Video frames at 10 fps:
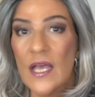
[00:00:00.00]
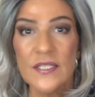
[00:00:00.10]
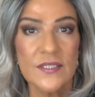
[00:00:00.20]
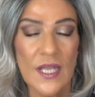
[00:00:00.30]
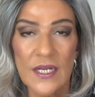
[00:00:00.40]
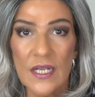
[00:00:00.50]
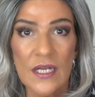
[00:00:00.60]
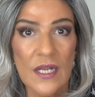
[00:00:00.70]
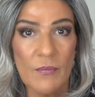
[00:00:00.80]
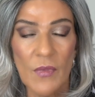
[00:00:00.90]

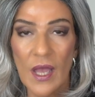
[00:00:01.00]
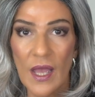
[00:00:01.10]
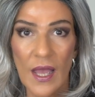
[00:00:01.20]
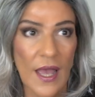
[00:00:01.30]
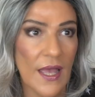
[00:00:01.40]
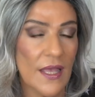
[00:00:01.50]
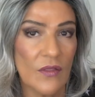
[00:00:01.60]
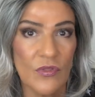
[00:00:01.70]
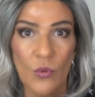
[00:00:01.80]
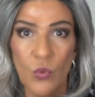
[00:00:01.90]
Estetica, ha
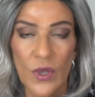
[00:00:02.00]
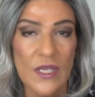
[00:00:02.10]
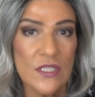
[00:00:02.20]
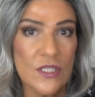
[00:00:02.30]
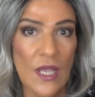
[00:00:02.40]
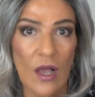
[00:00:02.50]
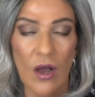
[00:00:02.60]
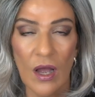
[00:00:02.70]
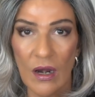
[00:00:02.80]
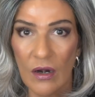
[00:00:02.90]
the wigs
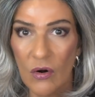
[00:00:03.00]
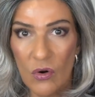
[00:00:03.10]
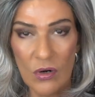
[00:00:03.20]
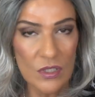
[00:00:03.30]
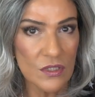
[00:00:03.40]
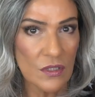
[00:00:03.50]
are horse